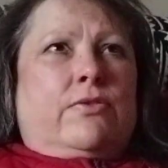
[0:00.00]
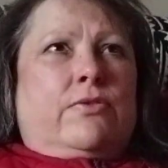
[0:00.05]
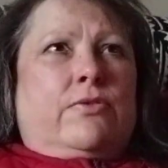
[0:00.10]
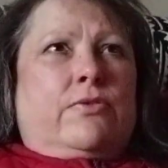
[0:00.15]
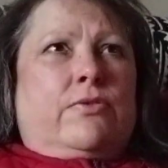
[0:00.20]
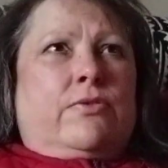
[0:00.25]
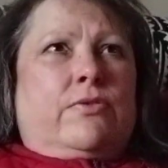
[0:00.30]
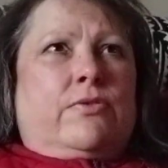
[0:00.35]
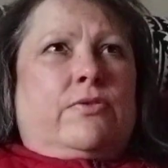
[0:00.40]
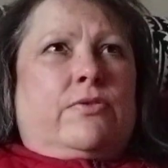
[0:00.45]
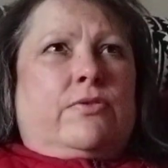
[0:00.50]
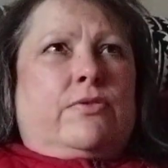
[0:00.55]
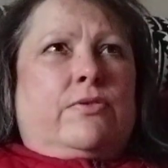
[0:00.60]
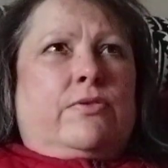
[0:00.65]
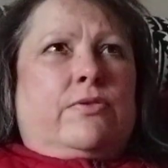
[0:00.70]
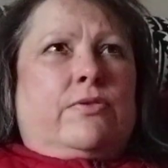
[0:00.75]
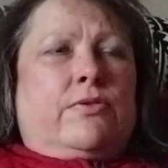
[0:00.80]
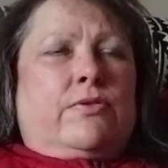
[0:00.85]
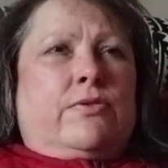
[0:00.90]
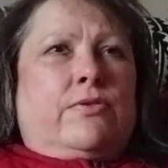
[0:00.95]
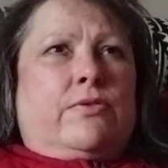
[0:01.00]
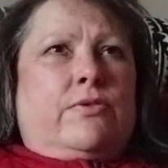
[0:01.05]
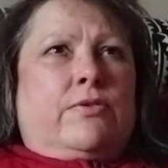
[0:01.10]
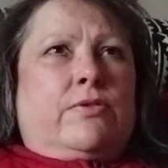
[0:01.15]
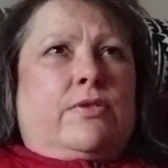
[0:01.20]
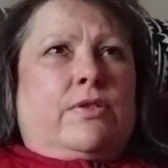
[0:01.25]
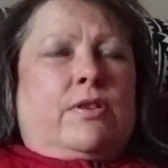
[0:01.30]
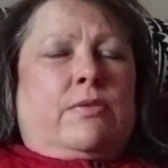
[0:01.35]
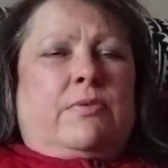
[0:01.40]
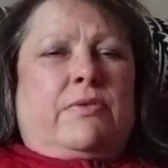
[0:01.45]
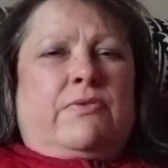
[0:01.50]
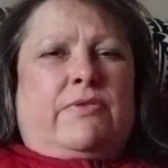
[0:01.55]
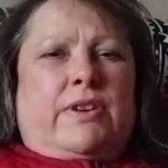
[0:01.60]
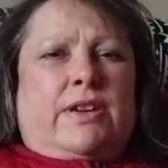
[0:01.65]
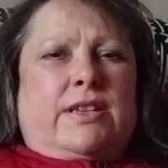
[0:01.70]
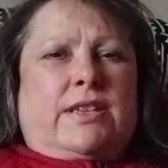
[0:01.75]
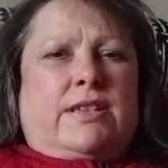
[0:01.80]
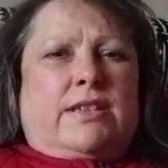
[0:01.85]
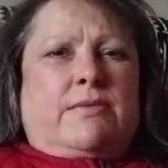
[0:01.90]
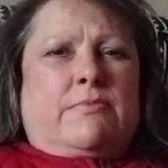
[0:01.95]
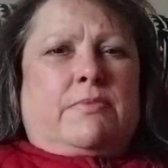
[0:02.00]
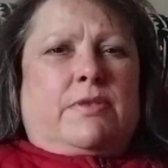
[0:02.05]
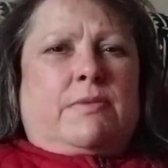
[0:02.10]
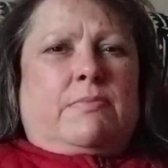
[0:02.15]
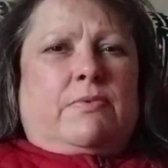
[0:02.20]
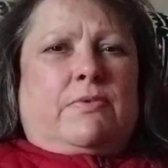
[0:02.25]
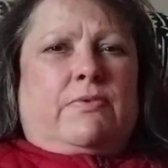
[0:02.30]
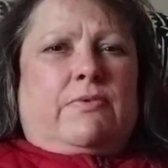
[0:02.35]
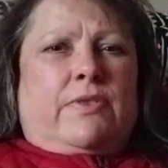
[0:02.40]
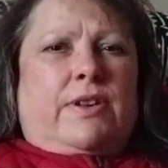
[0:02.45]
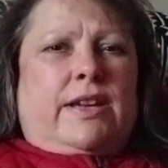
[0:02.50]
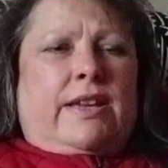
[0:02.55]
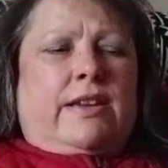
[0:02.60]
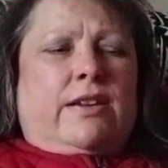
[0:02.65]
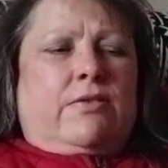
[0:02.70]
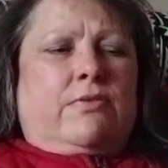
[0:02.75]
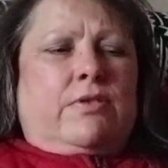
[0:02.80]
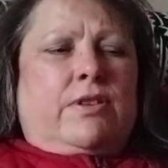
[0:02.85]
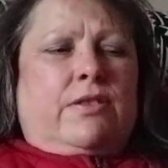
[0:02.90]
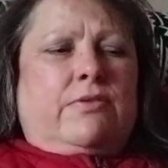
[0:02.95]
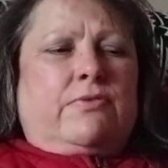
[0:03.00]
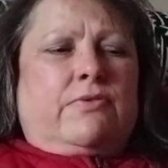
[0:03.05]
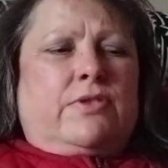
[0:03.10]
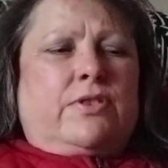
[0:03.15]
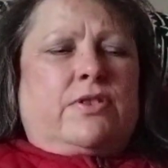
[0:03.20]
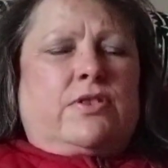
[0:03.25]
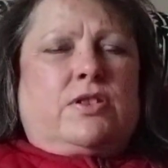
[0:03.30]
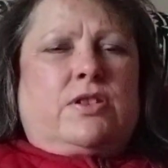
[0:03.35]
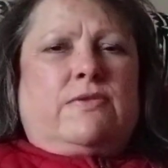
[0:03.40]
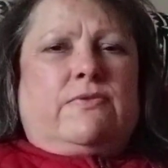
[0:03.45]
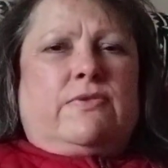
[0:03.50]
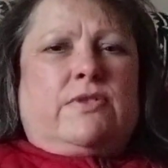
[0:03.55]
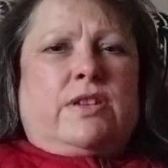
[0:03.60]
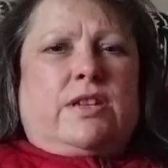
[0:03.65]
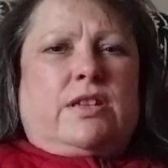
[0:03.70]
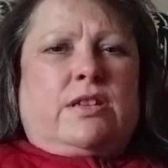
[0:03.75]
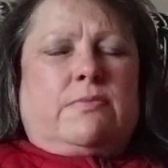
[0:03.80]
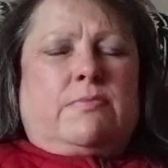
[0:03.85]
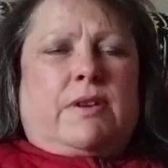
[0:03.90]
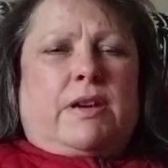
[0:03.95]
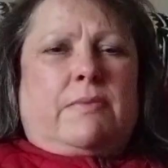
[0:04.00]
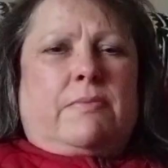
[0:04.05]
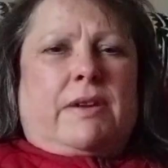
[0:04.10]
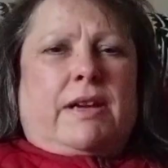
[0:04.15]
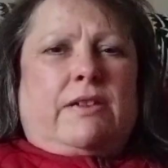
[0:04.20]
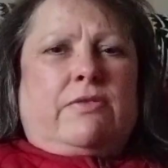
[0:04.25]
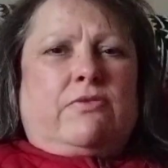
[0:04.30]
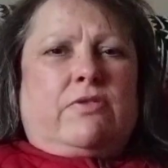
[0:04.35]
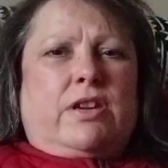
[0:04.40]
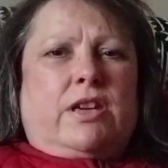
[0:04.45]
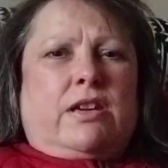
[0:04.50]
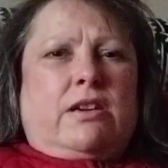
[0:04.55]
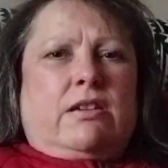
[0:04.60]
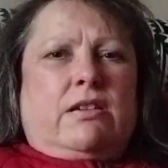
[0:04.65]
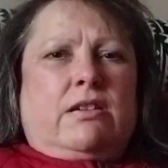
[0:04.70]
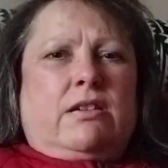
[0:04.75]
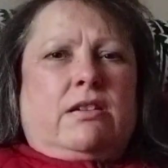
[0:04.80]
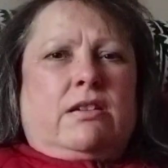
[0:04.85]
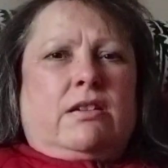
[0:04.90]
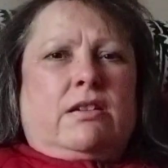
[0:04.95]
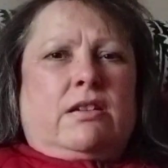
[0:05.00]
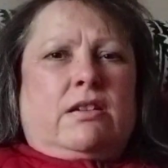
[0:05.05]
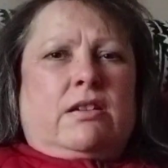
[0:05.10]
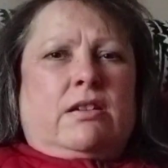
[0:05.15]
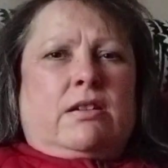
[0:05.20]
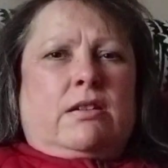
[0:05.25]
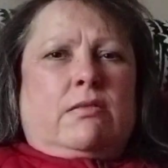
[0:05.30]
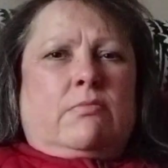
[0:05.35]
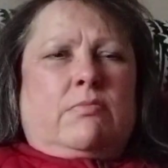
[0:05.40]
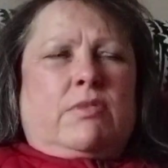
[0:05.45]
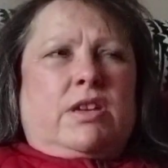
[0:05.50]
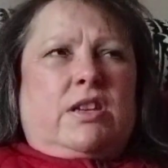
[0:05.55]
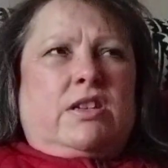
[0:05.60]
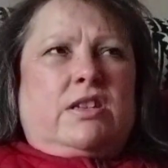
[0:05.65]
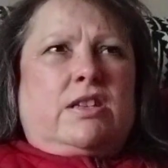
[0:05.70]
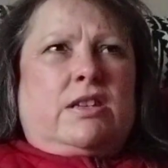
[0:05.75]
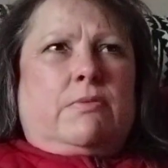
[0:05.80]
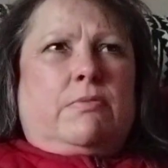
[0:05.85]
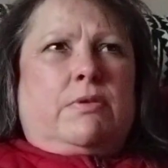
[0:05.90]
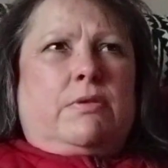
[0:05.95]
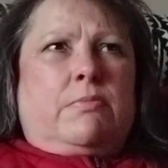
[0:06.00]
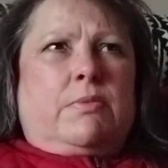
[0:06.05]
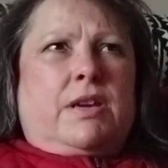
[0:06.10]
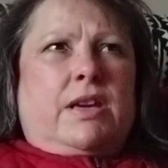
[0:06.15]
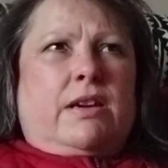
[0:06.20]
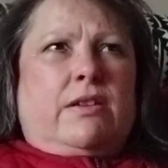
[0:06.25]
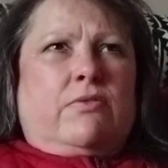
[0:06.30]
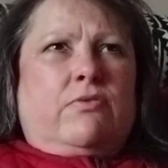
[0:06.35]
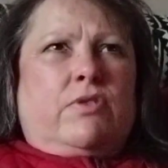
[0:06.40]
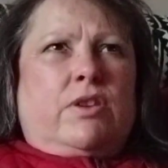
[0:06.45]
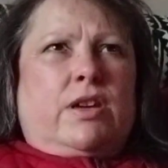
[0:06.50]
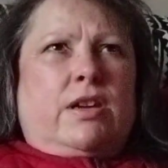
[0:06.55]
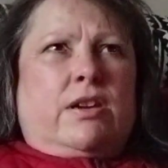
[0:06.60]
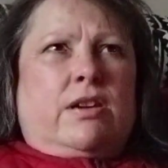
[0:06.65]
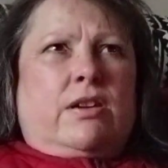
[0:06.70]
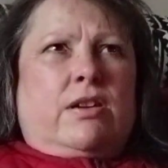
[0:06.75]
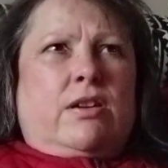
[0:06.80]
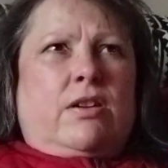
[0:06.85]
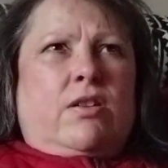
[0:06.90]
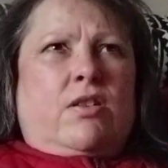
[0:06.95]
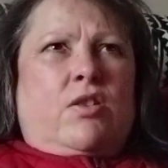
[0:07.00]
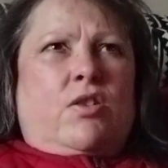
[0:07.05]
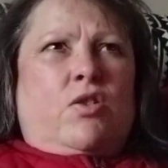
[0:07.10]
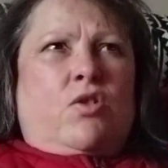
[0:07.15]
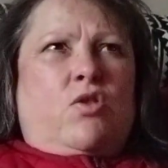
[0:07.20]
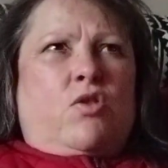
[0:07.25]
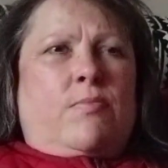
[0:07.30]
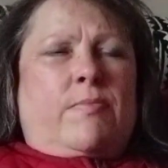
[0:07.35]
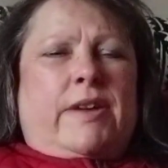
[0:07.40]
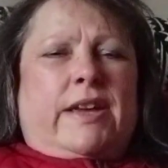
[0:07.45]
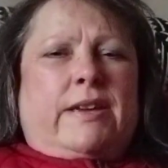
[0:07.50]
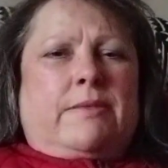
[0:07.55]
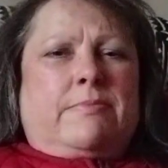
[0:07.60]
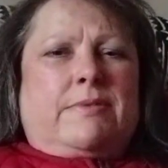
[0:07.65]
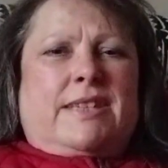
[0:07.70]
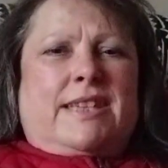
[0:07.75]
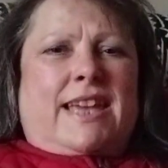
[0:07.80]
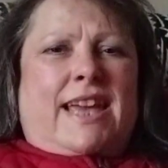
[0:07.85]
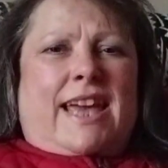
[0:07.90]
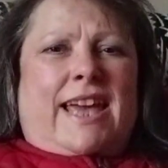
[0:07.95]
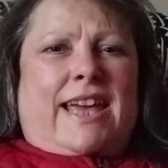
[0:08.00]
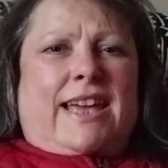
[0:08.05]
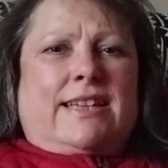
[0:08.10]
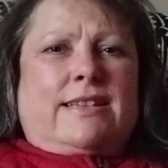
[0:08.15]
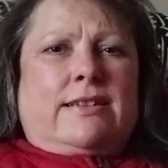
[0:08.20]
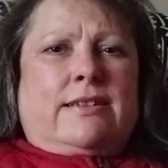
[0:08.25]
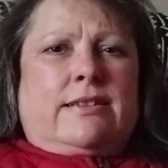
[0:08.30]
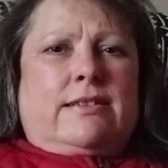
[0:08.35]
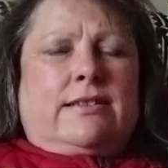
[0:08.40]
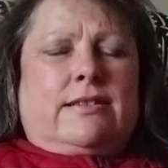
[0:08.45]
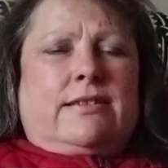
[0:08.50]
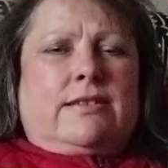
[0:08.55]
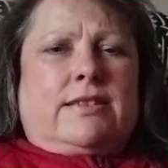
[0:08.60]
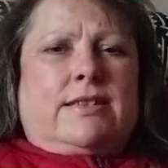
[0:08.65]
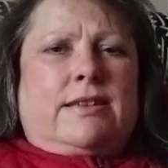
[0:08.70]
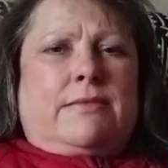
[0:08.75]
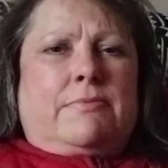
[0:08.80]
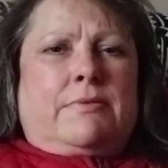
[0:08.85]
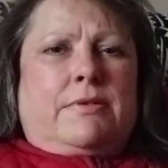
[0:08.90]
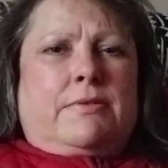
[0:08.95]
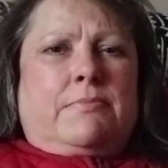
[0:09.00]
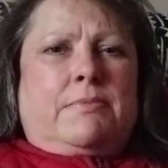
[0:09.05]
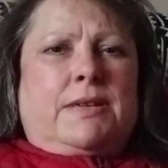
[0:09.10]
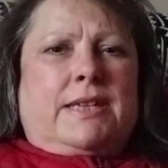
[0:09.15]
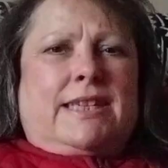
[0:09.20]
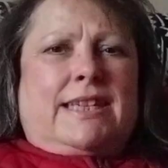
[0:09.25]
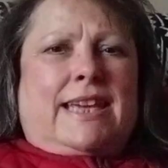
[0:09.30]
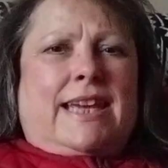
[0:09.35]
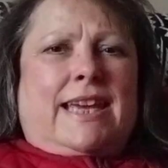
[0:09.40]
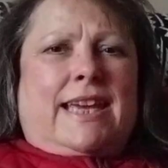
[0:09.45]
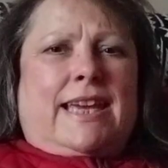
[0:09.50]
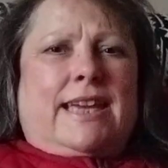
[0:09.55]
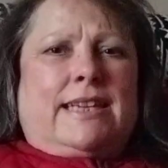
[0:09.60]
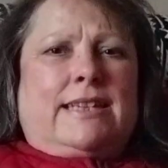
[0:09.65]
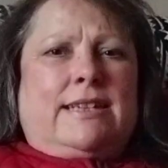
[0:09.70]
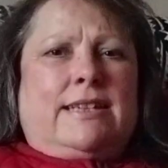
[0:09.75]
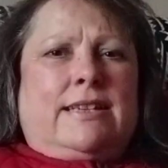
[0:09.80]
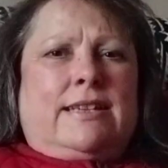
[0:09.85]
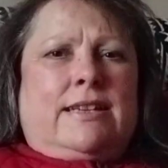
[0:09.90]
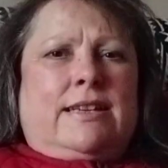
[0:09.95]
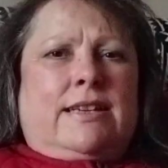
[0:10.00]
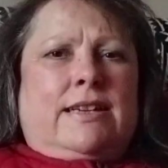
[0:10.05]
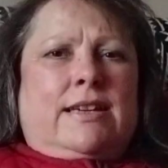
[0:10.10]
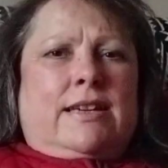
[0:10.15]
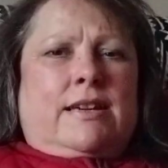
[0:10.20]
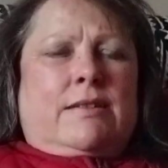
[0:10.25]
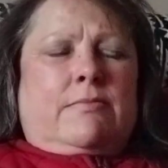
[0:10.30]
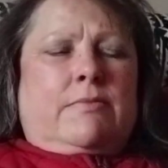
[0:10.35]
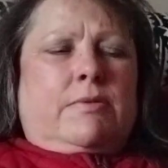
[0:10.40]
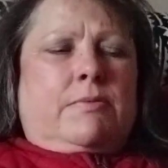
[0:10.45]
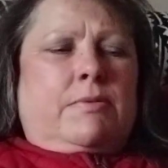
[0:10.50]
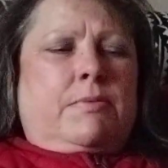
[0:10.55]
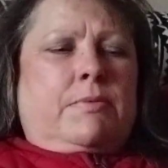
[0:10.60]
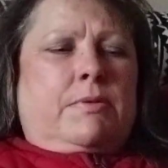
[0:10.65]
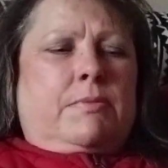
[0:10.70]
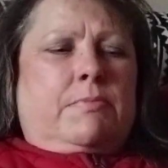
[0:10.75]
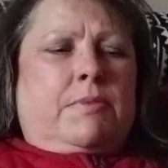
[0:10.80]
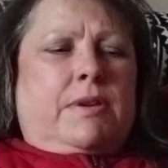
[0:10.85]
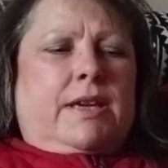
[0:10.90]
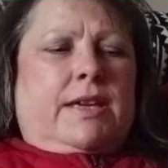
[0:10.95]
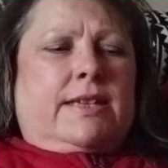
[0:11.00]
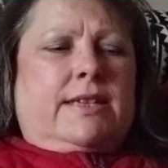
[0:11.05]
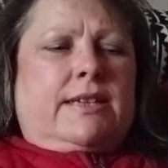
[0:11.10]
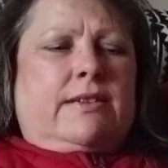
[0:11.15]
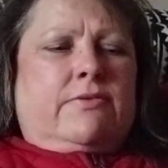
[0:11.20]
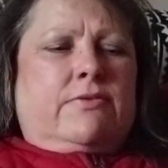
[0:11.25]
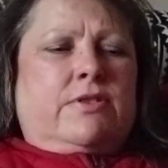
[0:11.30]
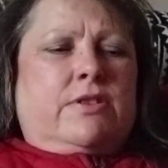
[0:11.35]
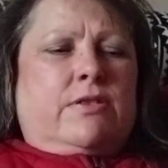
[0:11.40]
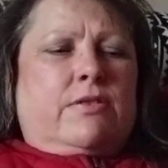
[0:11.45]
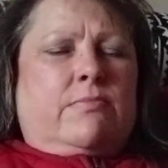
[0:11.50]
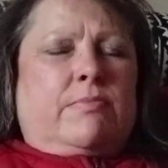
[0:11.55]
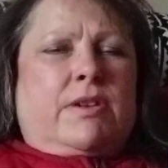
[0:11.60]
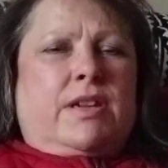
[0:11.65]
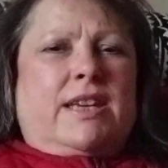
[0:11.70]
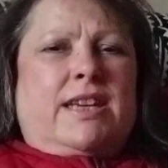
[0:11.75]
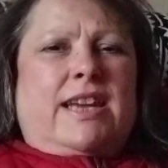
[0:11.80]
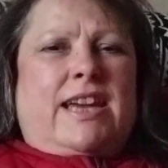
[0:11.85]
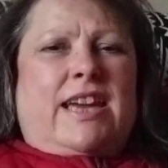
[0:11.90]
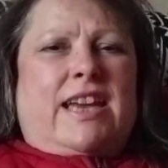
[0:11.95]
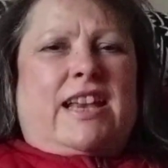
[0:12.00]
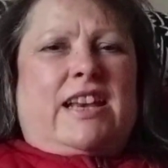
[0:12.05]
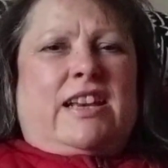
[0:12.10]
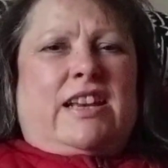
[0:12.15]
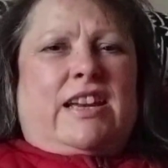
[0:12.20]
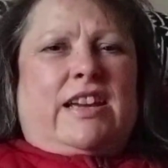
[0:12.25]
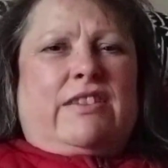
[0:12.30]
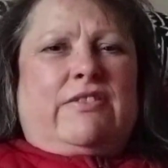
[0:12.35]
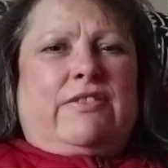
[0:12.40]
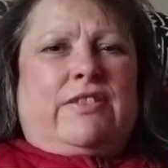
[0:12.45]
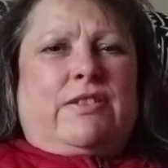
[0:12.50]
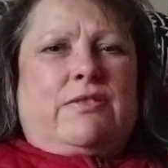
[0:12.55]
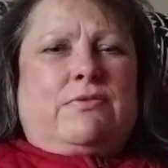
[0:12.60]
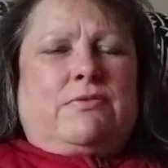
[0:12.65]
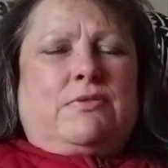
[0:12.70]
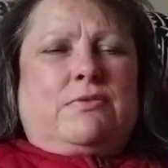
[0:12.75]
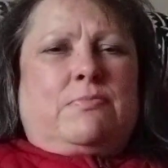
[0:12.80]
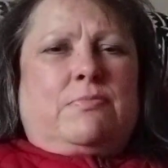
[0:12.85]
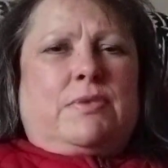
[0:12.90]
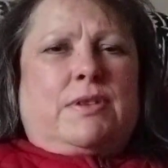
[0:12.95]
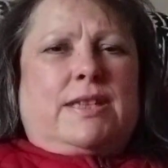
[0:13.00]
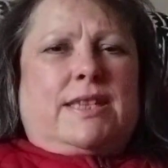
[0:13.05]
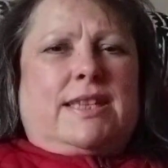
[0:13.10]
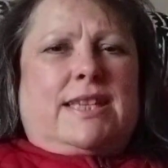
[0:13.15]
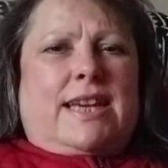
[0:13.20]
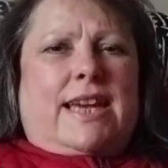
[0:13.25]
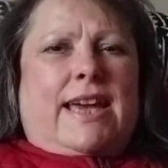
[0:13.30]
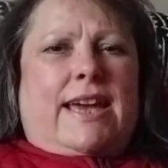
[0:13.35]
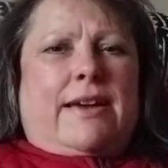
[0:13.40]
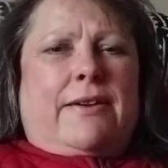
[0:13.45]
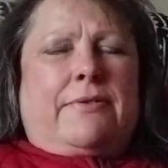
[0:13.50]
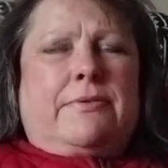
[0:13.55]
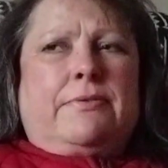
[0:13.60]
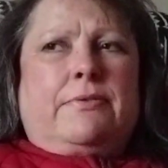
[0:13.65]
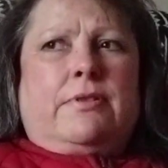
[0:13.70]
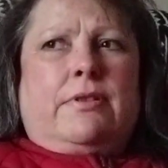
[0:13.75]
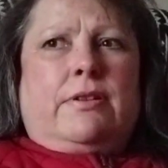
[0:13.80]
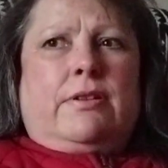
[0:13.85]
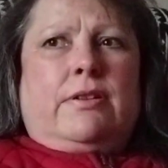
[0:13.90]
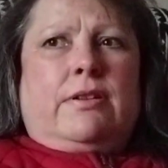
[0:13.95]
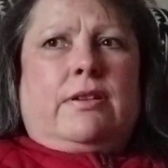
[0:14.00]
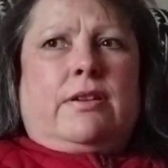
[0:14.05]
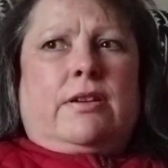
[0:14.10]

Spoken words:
Or we find some people it'll go searching for things to make them angry because they want to be angry, or make them sad because they want to be sad. We want to pick ourselves up, and yet life goes up and down,